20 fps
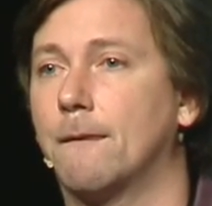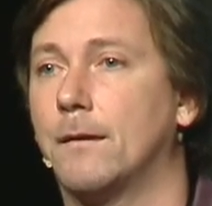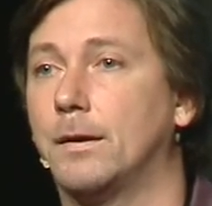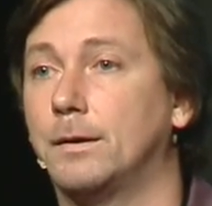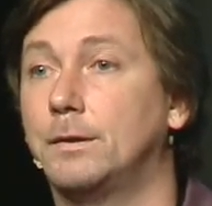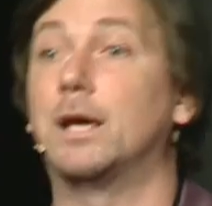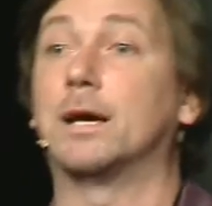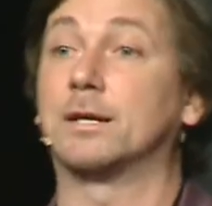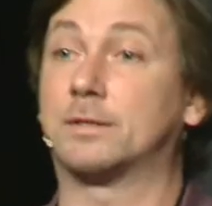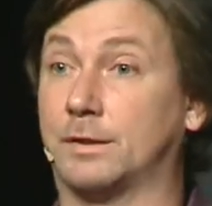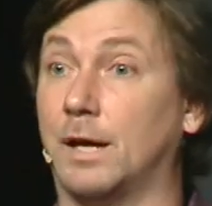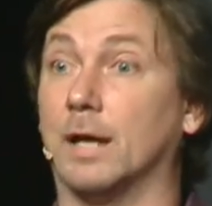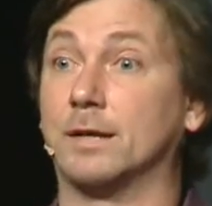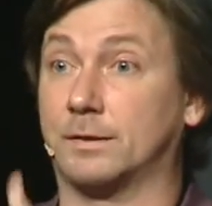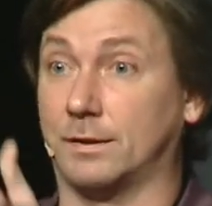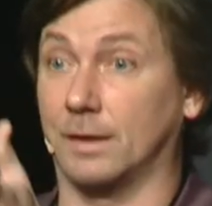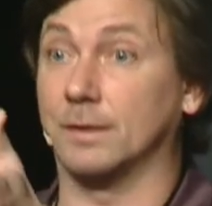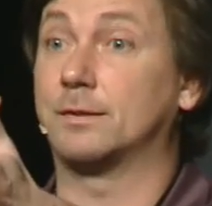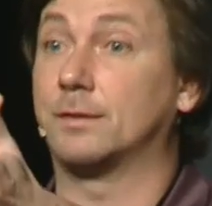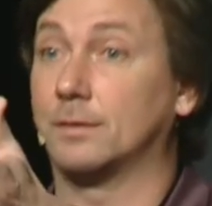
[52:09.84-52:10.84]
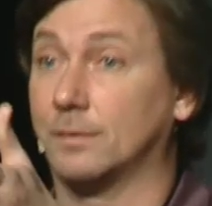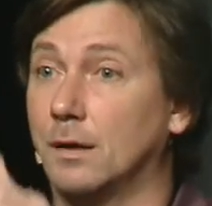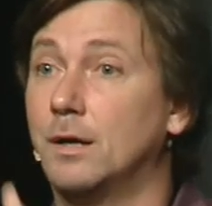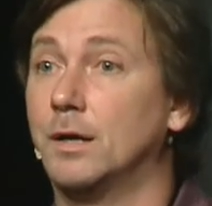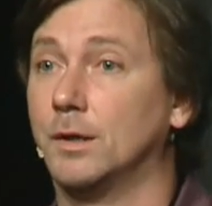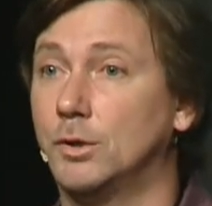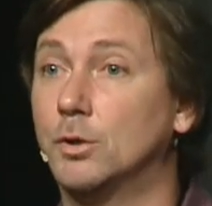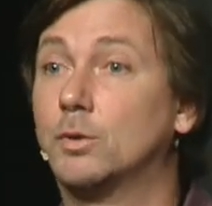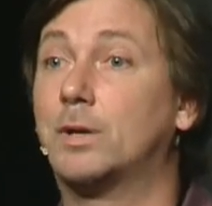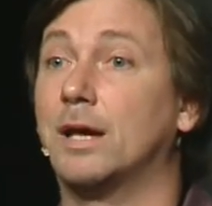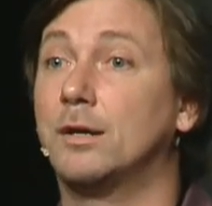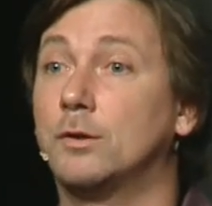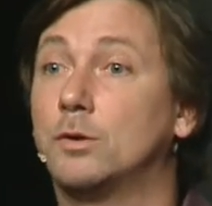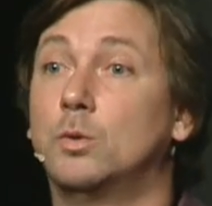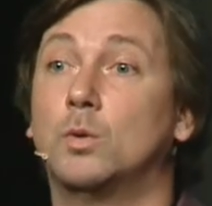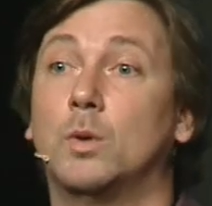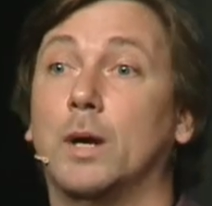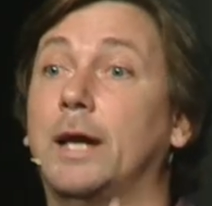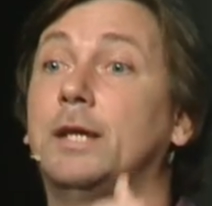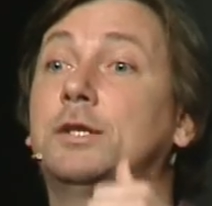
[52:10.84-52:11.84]
Yes, yes, yes. You can
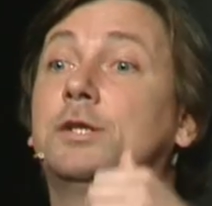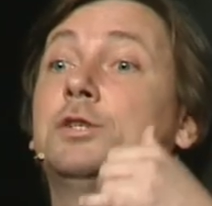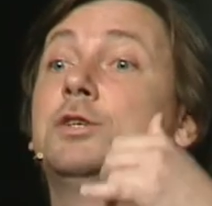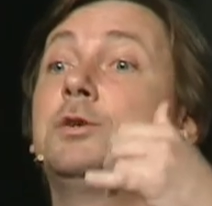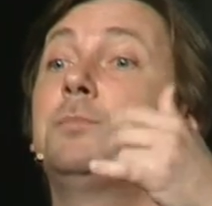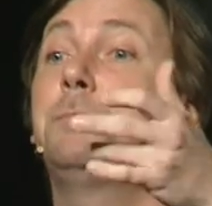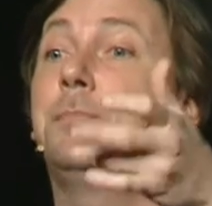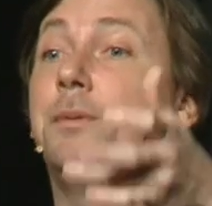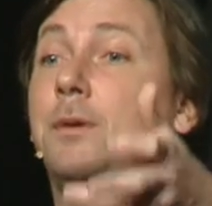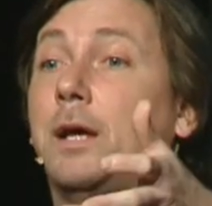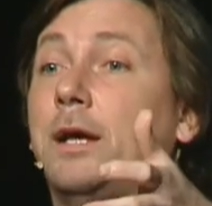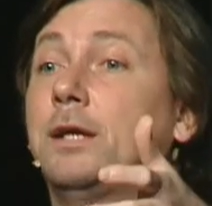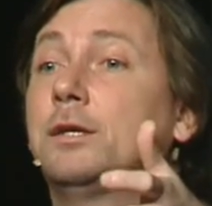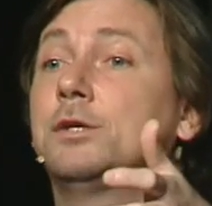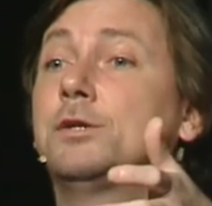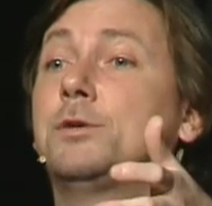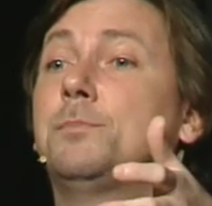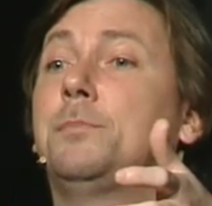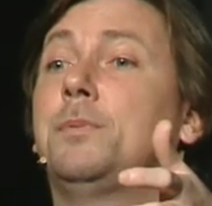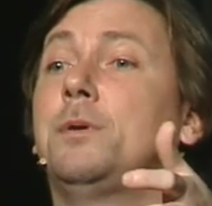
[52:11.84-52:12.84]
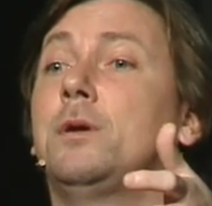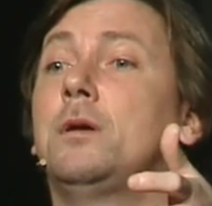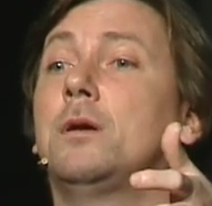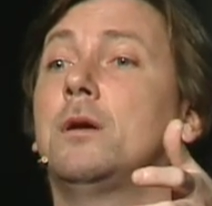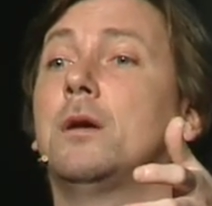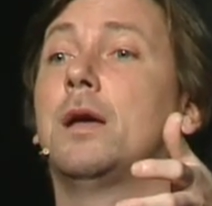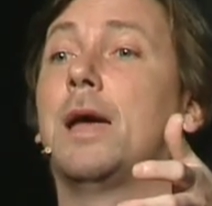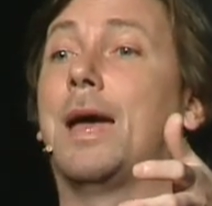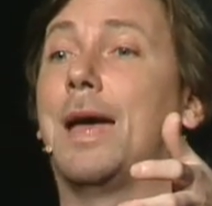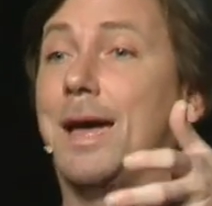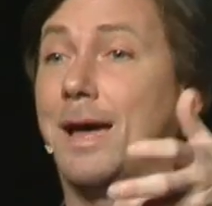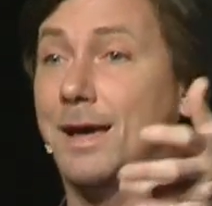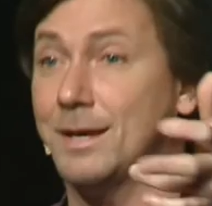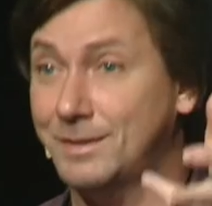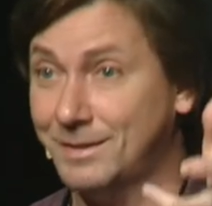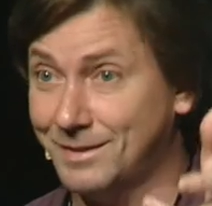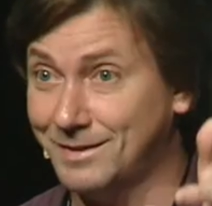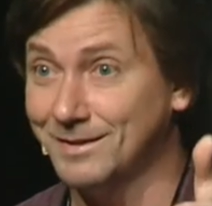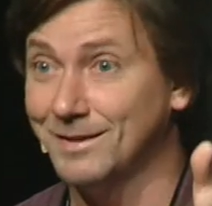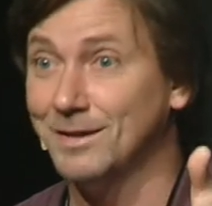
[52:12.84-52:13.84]
do
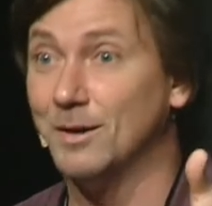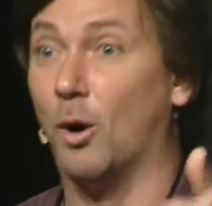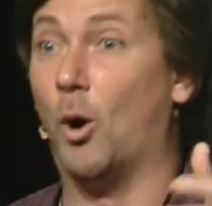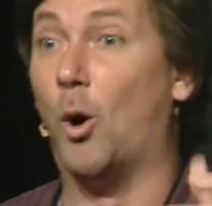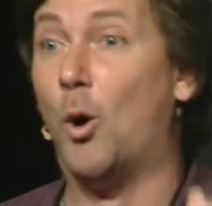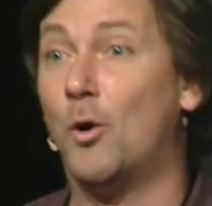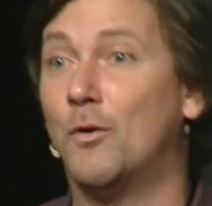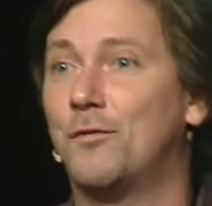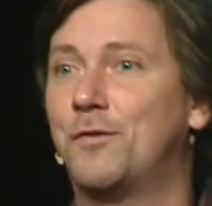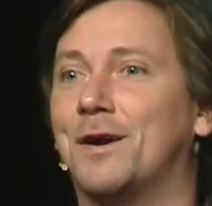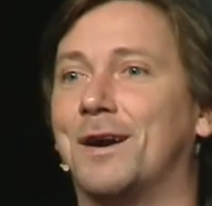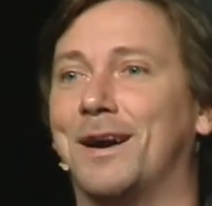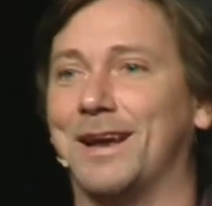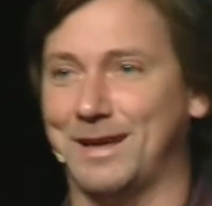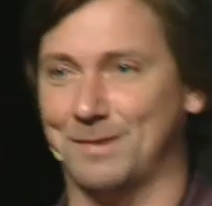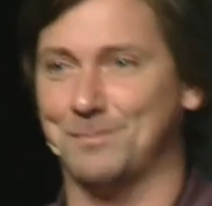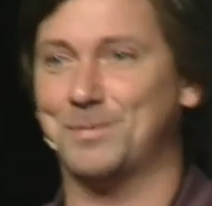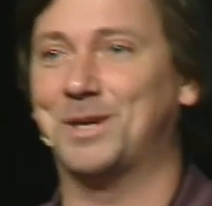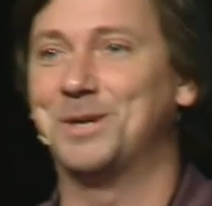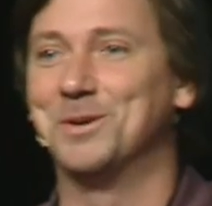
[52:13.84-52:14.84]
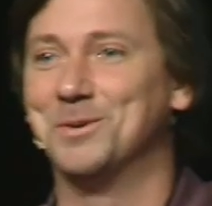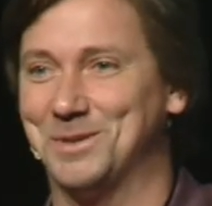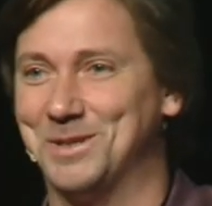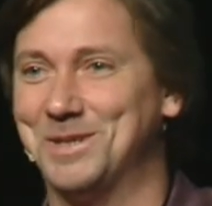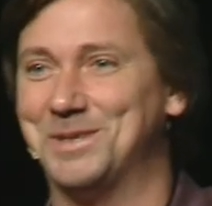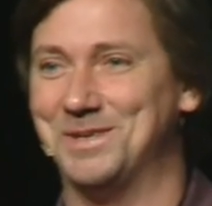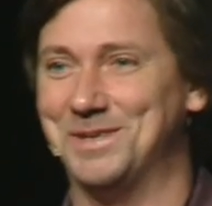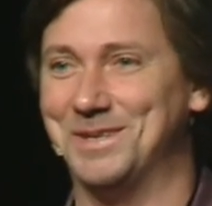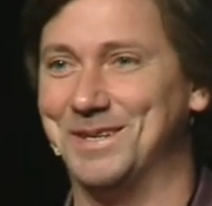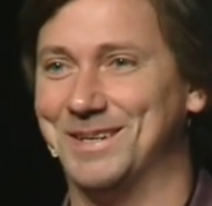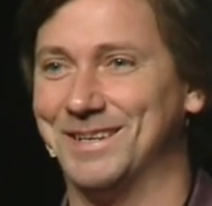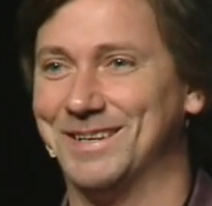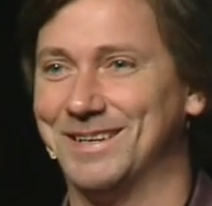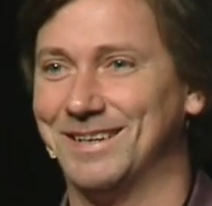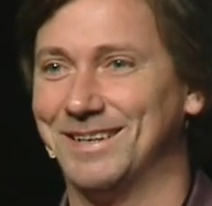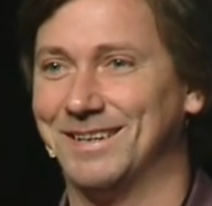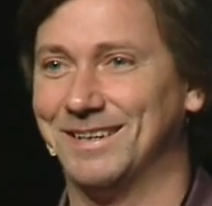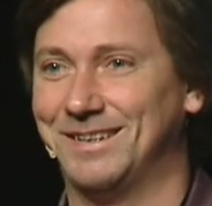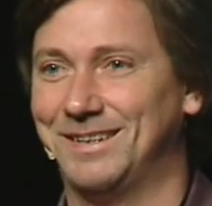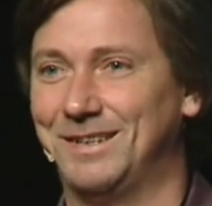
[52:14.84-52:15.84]
HTTPS over MQTT
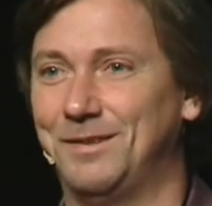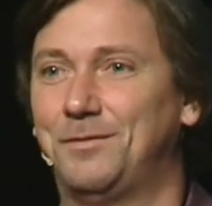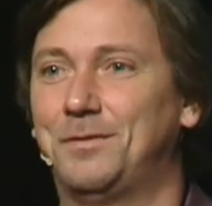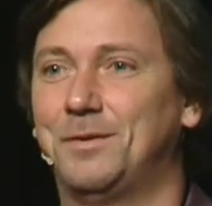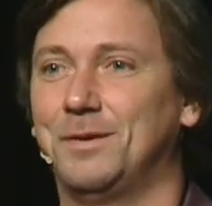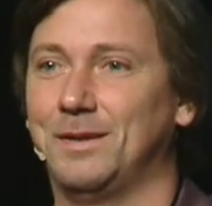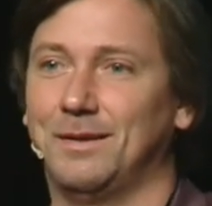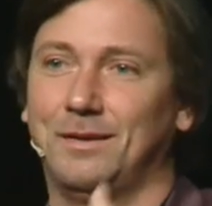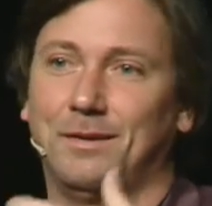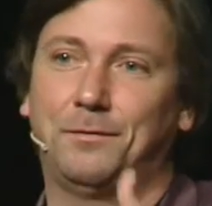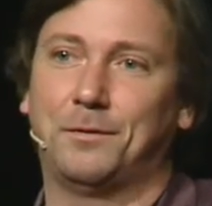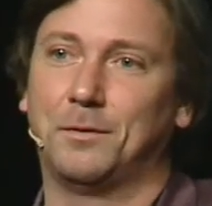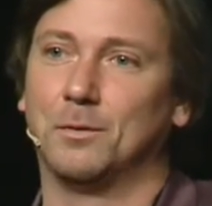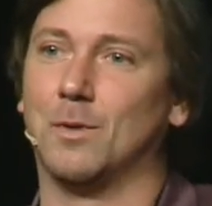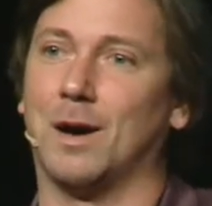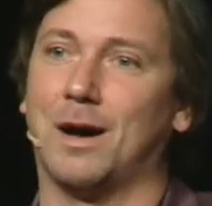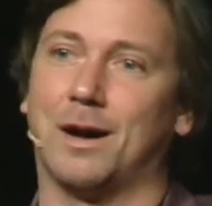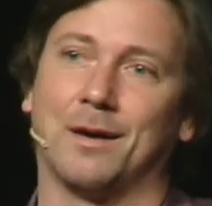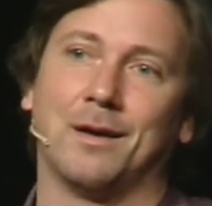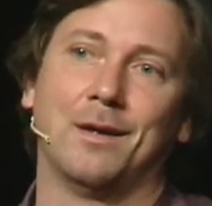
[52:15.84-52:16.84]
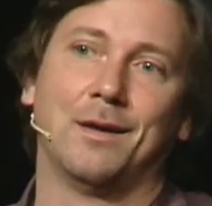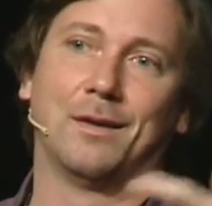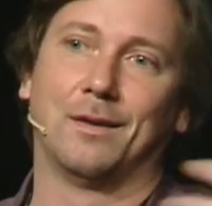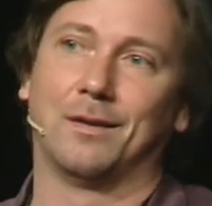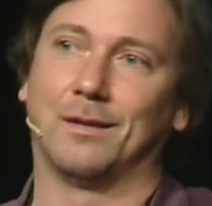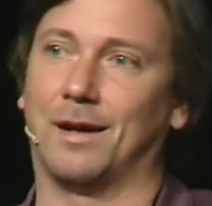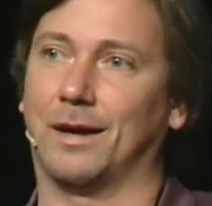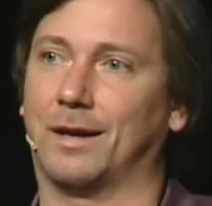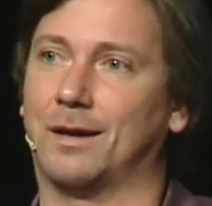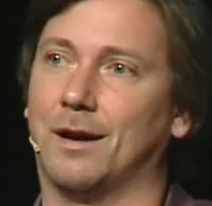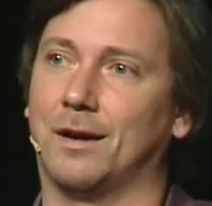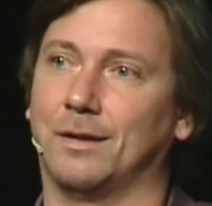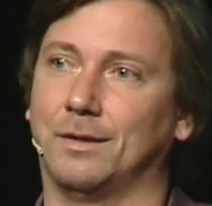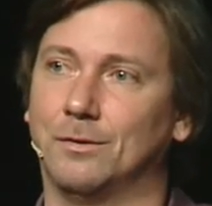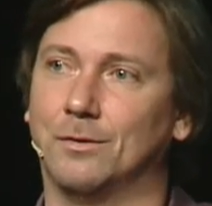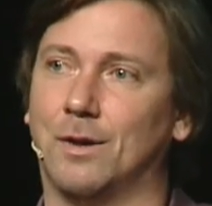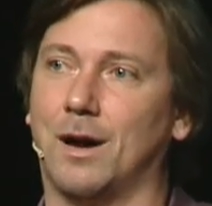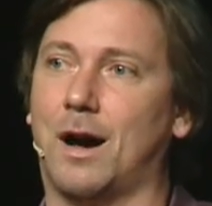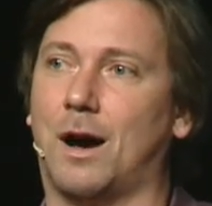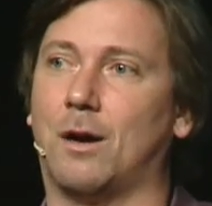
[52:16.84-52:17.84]
if you, if you are like uh,
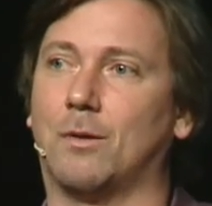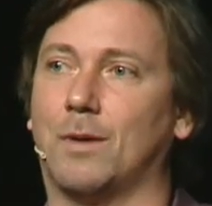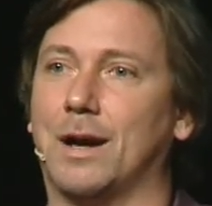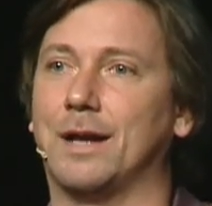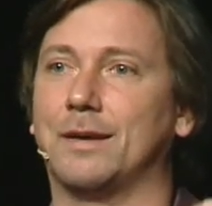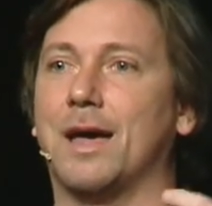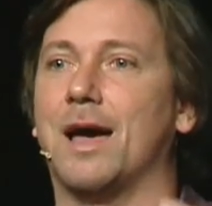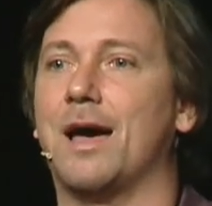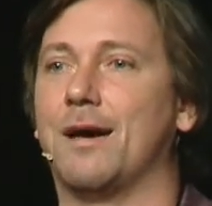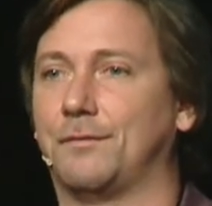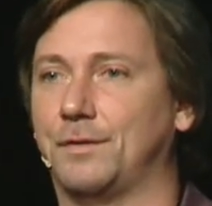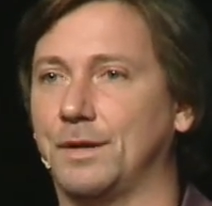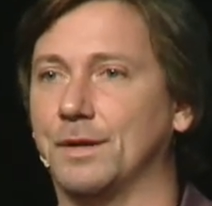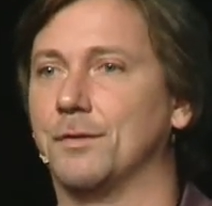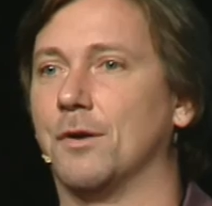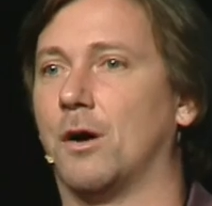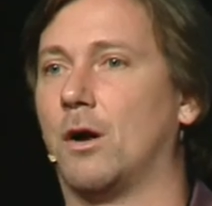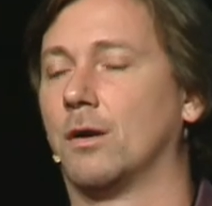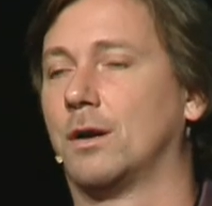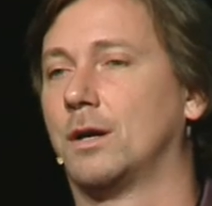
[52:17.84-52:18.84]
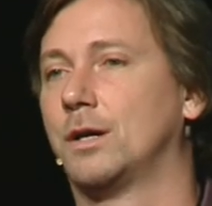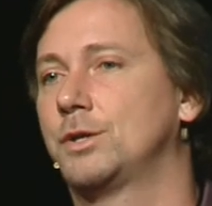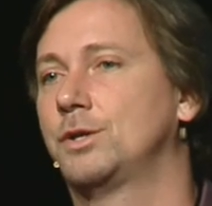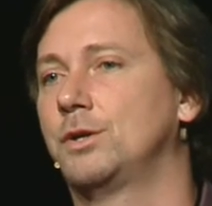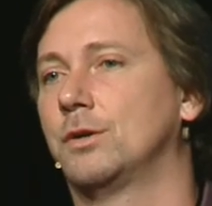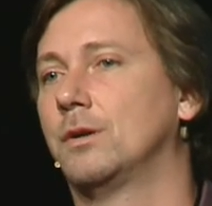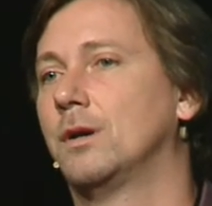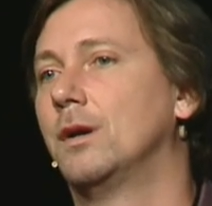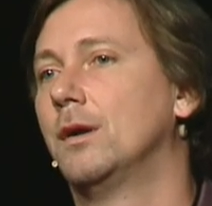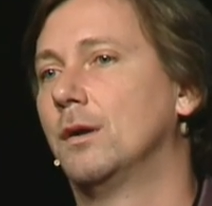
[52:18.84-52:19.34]
you already have the knowledge uh,